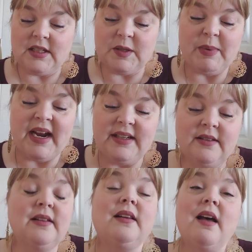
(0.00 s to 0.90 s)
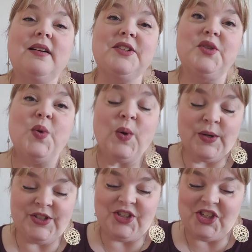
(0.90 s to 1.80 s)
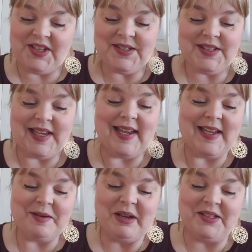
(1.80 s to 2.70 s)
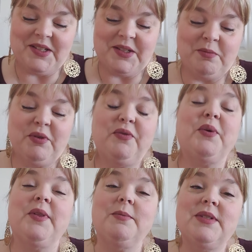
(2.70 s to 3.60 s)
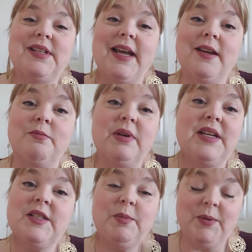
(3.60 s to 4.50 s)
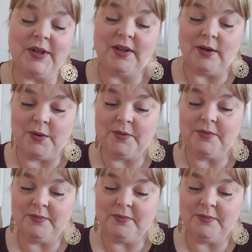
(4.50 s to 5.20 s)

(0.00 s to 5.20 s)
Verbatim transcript: Despite the locked doors, Jesus came and stood before them, saying, Peace be with you.